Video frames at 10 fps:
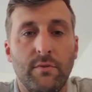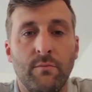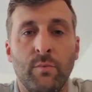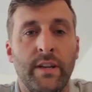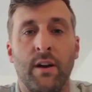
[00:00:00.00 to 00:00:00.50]

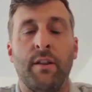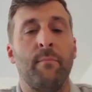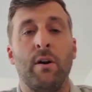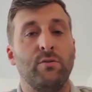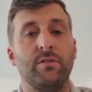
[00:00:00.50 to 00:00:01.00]
We know
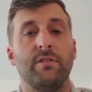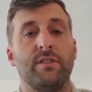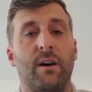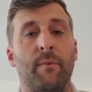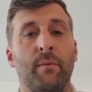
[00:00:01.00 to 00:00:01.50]
that most of the
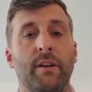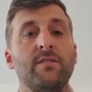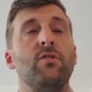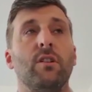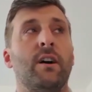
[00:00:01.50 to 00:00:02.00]
time anyway.
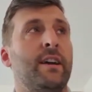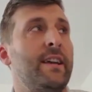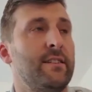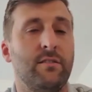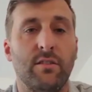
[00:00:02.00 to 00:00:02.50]
It's not like
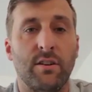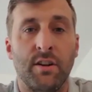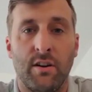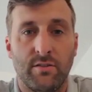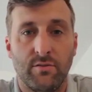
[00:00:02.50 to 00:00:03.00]
he hasn't got
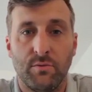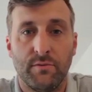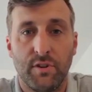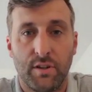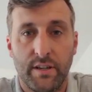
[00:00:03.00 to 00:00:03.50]
an arsenal
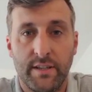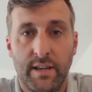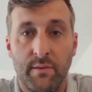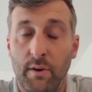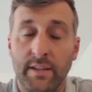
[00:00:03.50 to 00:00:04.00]
of jockeys
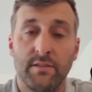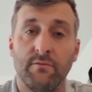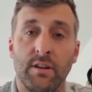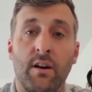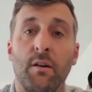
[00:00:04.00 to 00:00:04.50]
anyway to
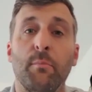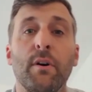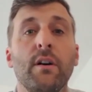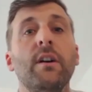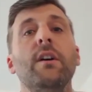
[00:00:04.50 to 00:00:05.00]
rely on,
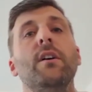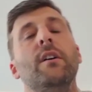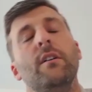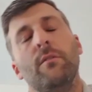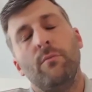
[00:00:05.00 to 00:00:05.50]
but
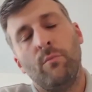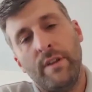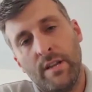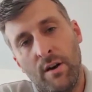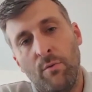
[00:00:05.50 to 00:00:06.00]
we
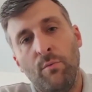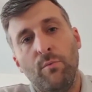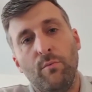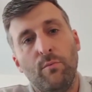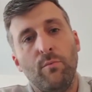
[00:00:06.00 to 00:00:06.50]
know
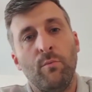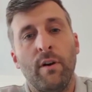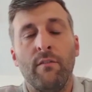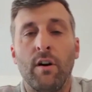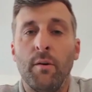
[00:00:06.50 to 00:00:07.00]

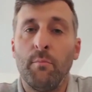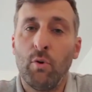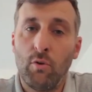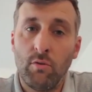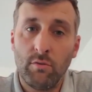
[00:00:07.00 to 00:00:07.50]
where Ryan
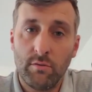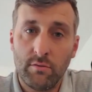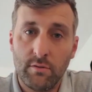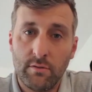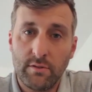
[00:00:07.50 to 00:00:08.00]
Moore
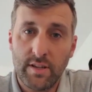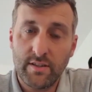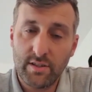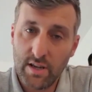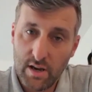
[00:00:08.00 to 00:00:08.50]

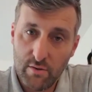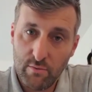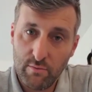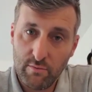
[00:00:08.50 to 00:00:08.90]
tends to go